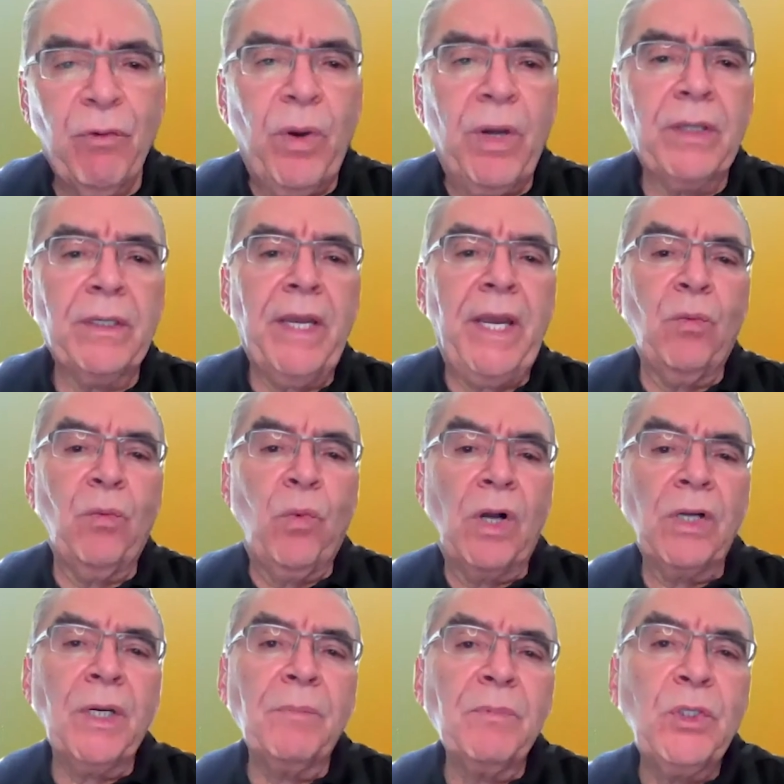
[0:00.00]
Everyone, and
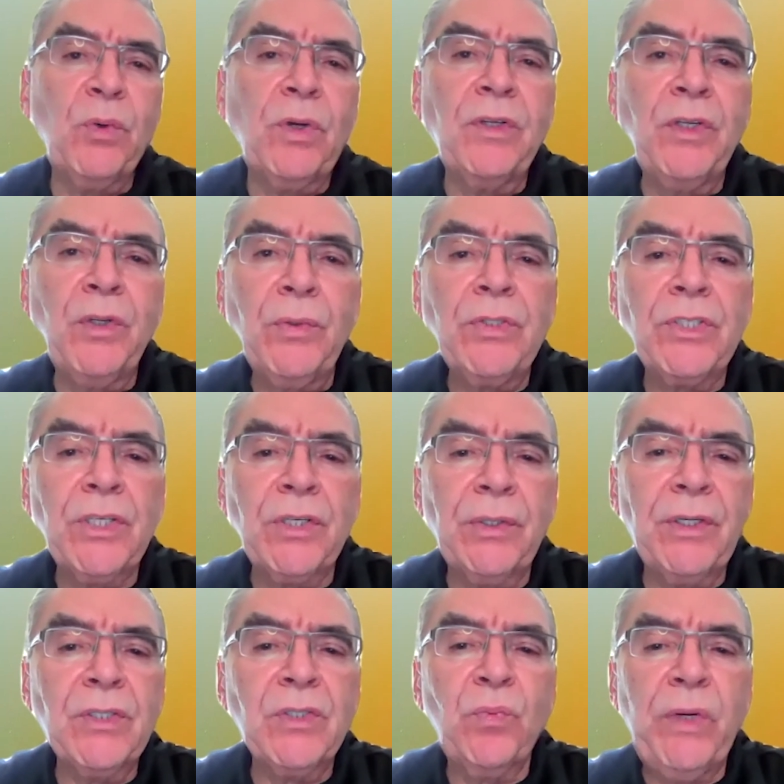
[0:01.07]
welcome to a new
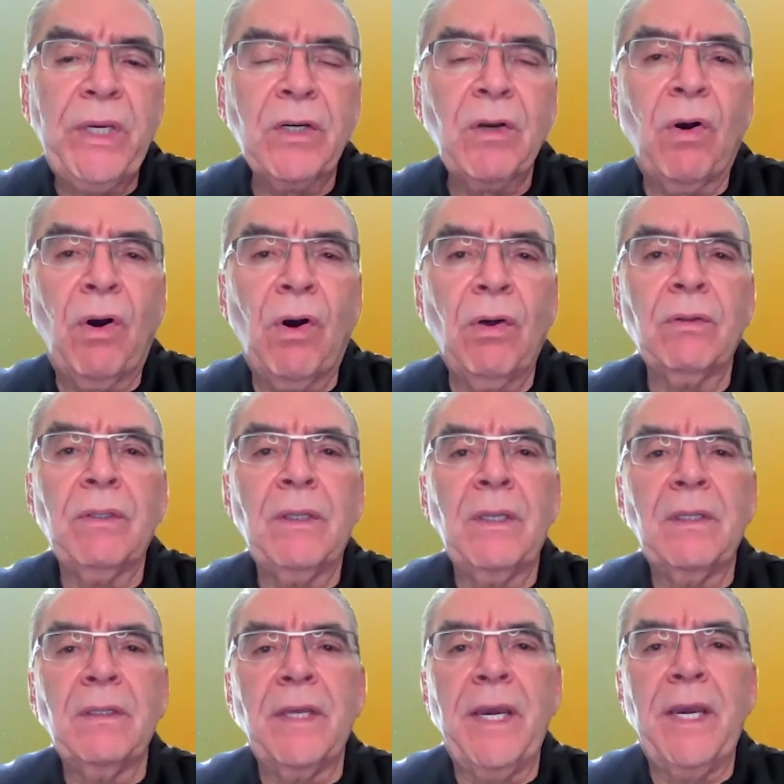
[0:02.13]
series we call
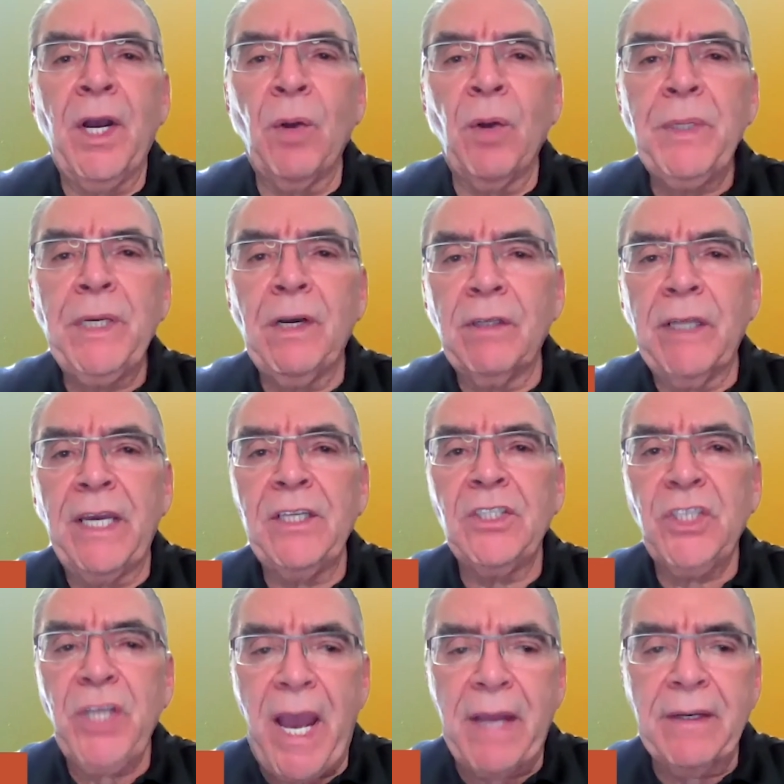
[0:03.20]
the L B L A
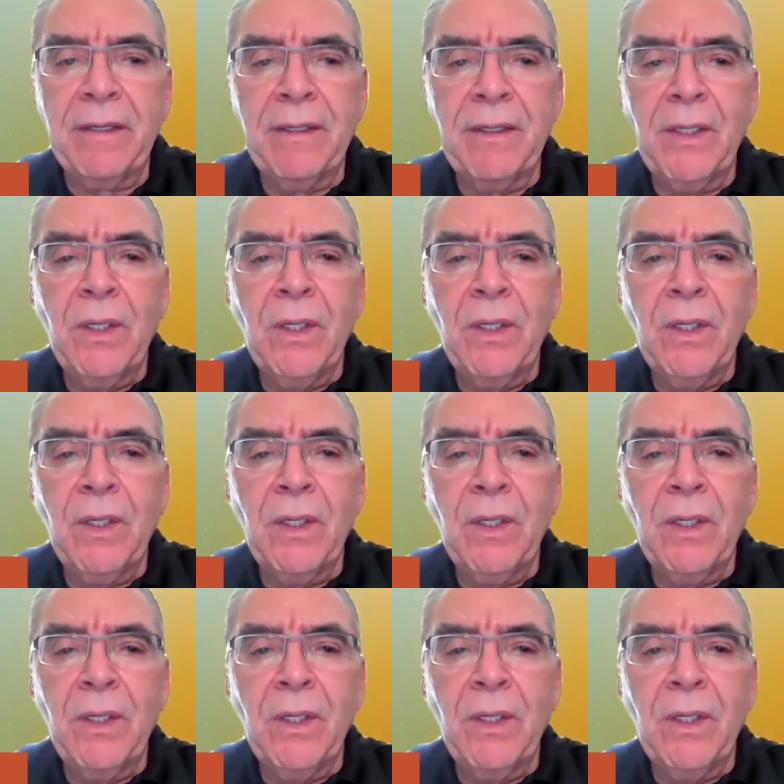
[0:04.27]
Chat,